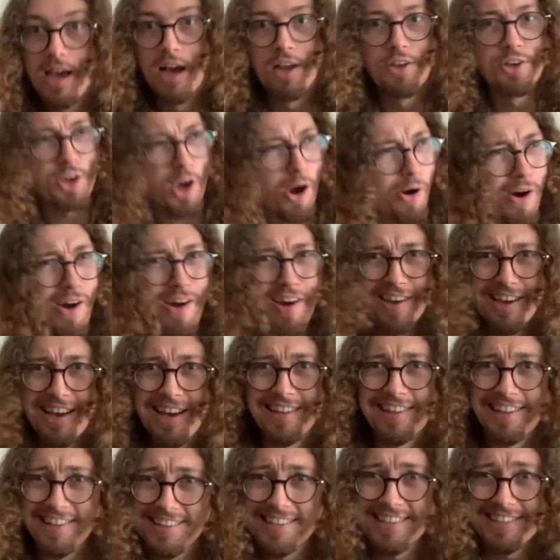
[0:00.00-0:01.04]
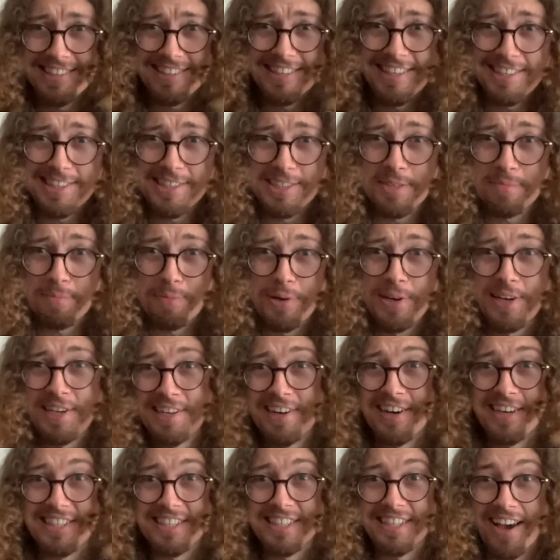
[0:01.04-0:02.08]
And you go, oh yeah, this is a pretty
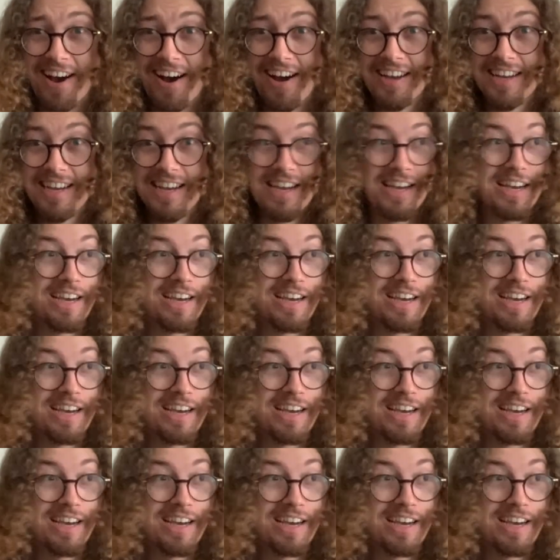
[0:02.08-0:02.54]
nice guy.